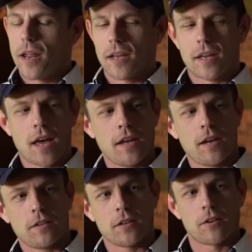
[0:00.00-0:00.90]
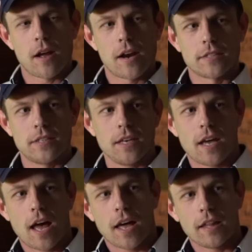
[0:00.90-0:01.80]
And I kind of hear in the crowd, I see a
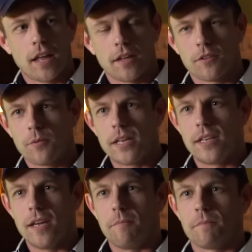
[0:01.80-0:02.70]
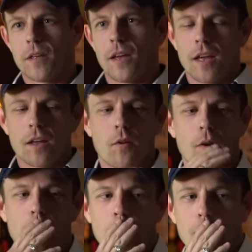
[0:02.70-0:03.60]
guy like 3D.
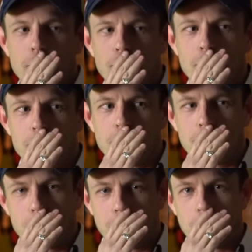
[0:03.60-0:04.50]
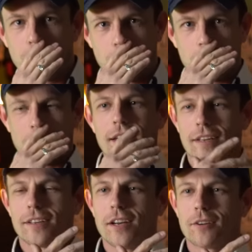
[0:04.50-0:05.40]
Going
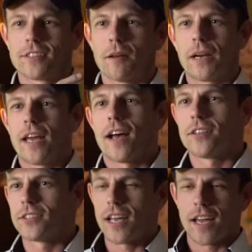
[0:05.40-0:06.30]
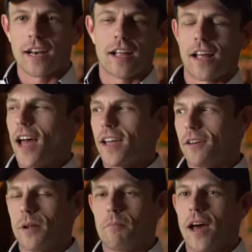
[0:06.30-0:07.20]
like, you know, to somebody else, and I
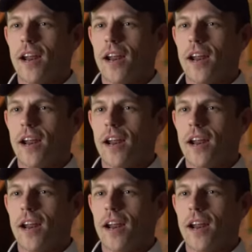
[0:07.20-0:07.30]
can read